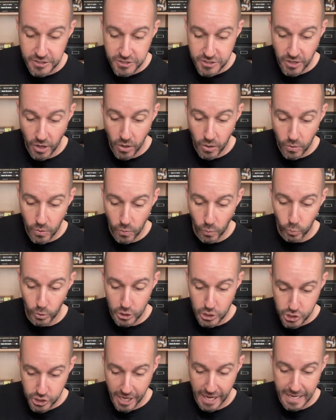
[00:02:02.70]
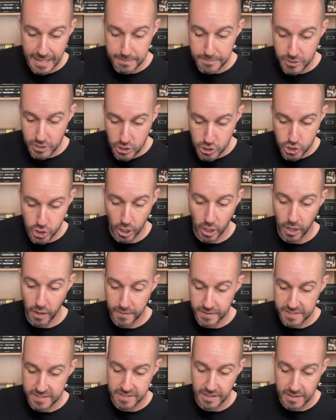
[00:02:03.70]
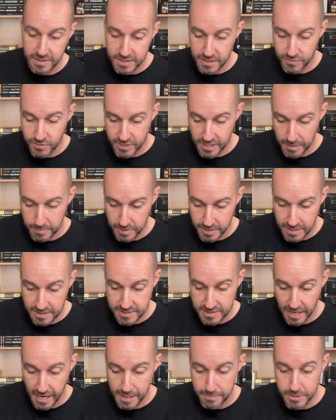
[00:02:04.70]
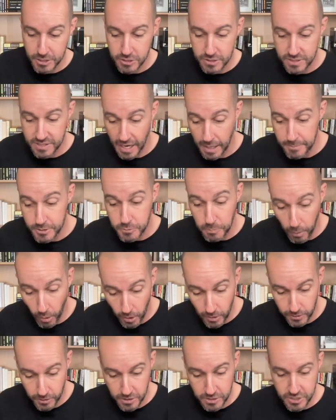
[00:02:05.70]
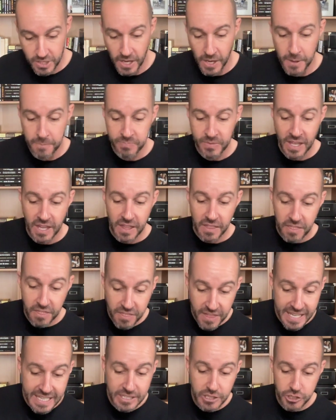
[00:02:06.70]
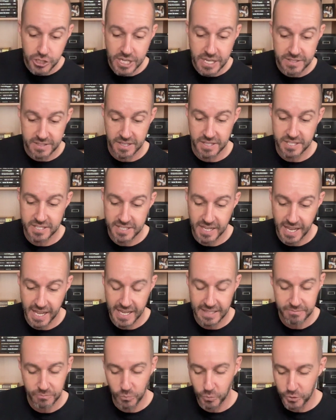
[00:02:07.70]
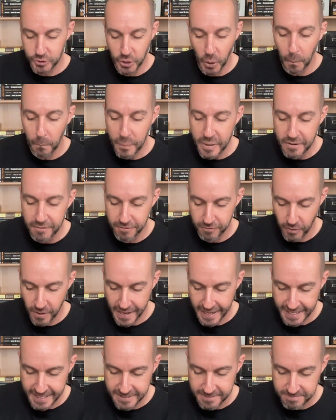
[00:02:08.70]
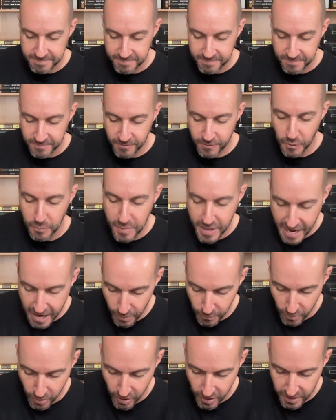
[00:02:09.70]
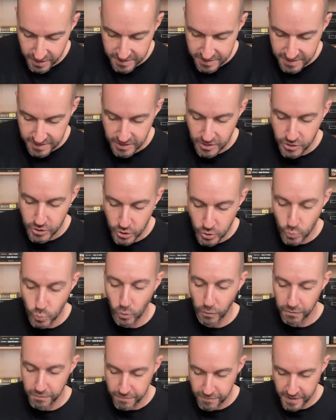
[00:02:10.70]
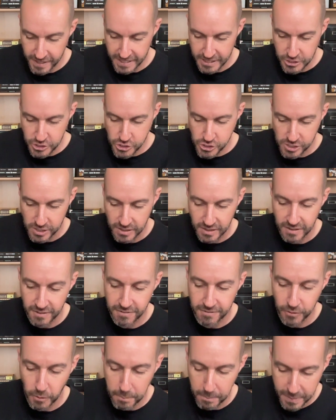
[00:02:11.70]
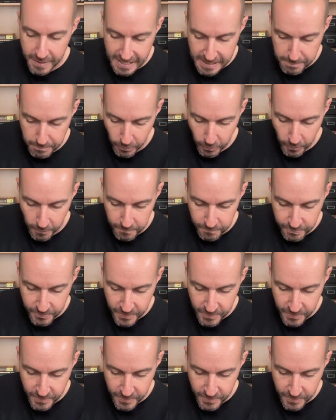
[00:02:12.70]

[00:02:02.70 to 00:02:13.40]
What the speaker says: so were James and John, the sons of Zebedee, Simon's partners. Then Jesus said, well, don't be afraid. From now on, you will fish for people.